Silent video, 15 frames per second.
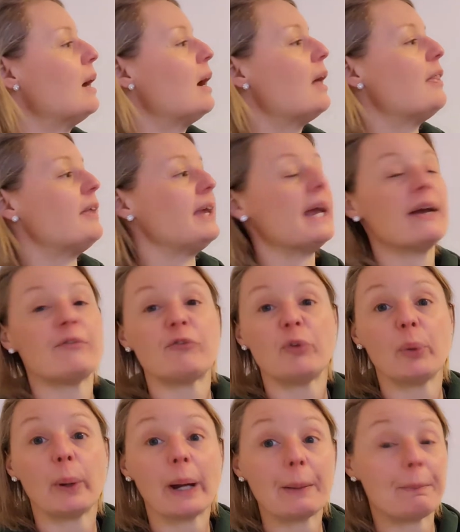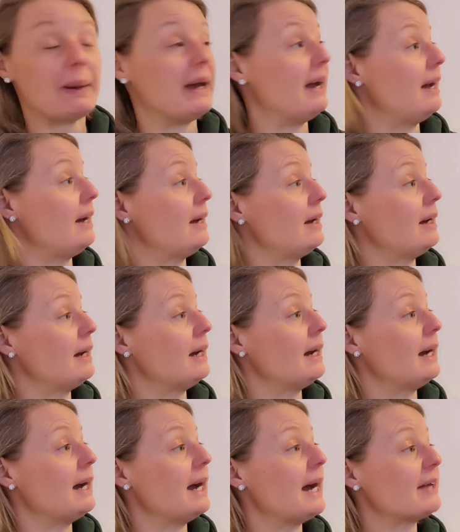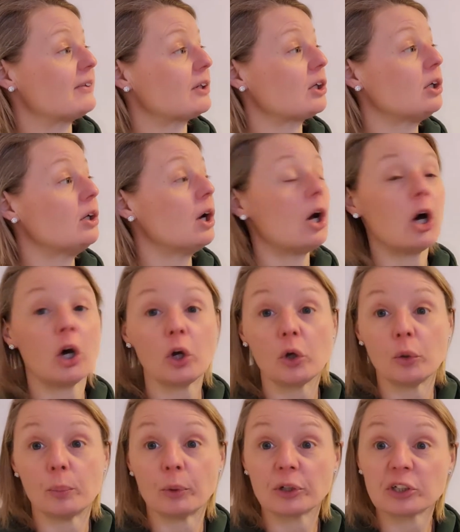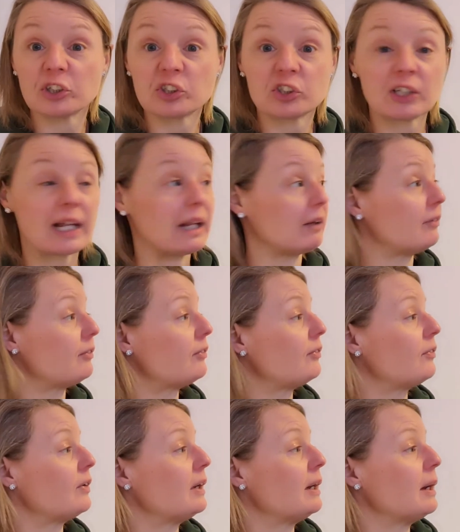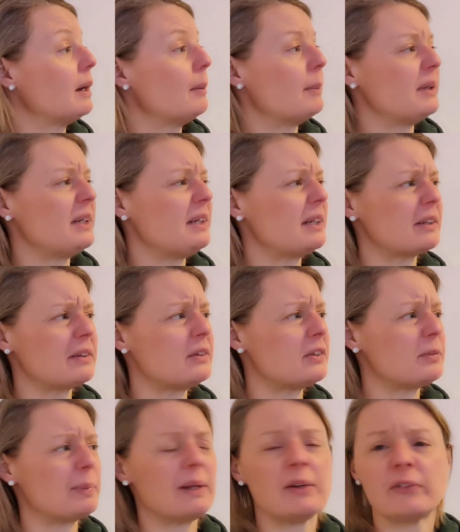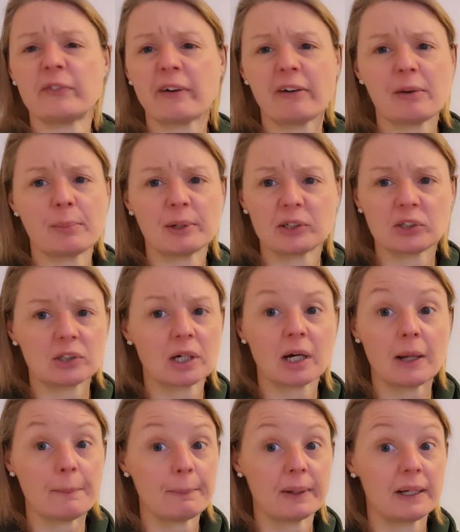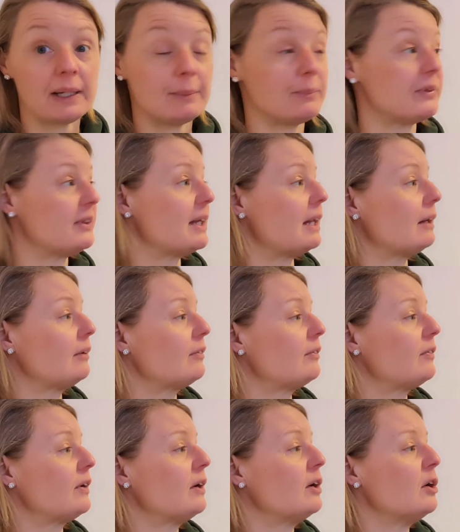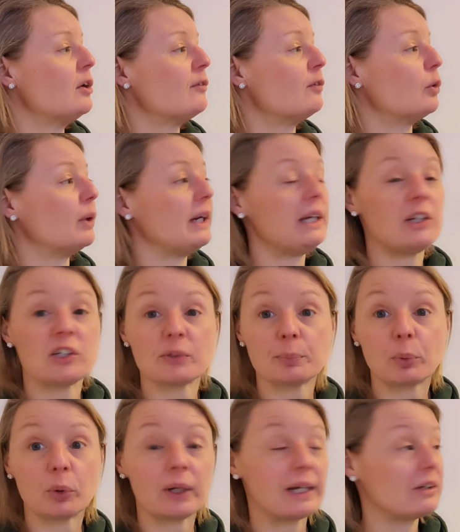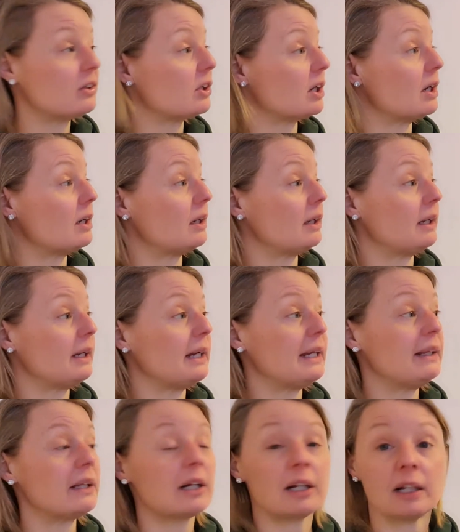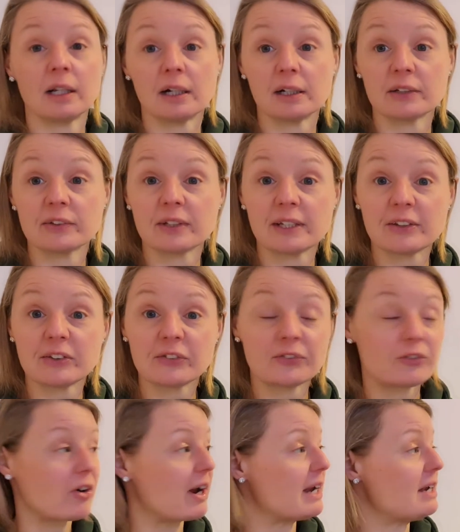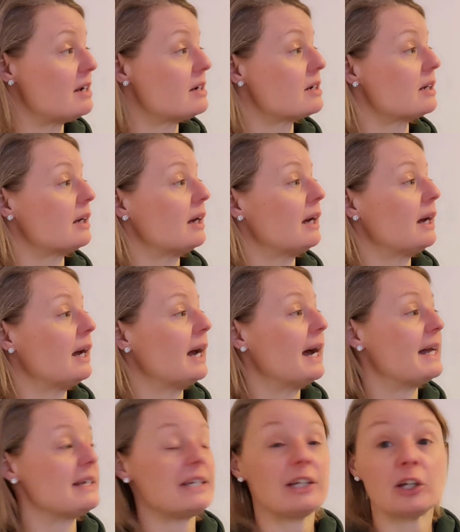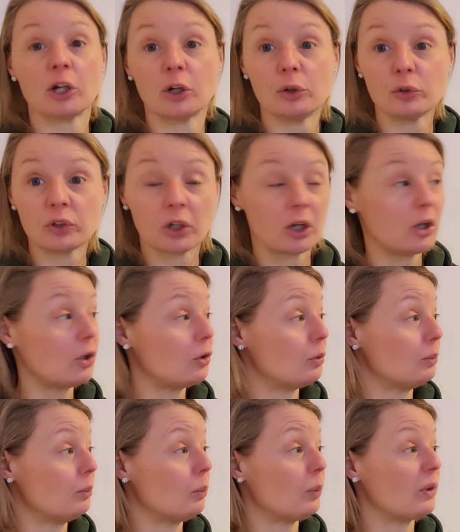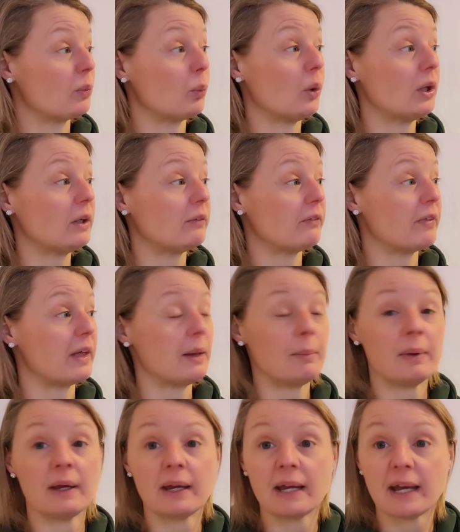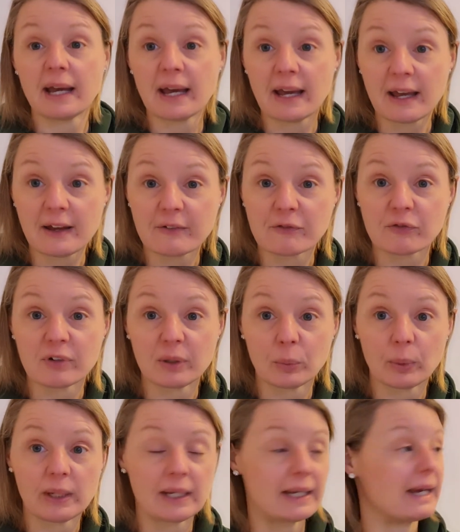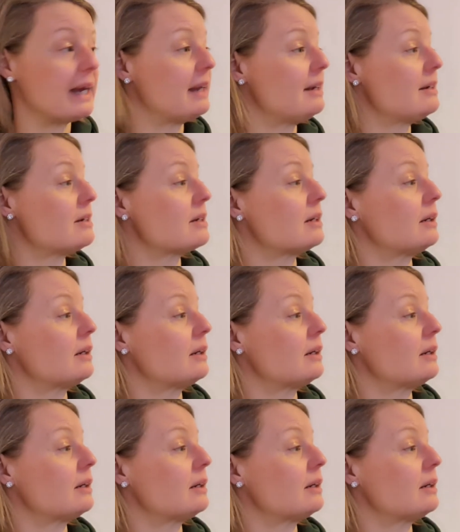The Everywhere Bear has a home on a shelf, but he doesn't spend very much time by himself, for each boy and girl in the class is a friend, and he goes home with one of them every weekend.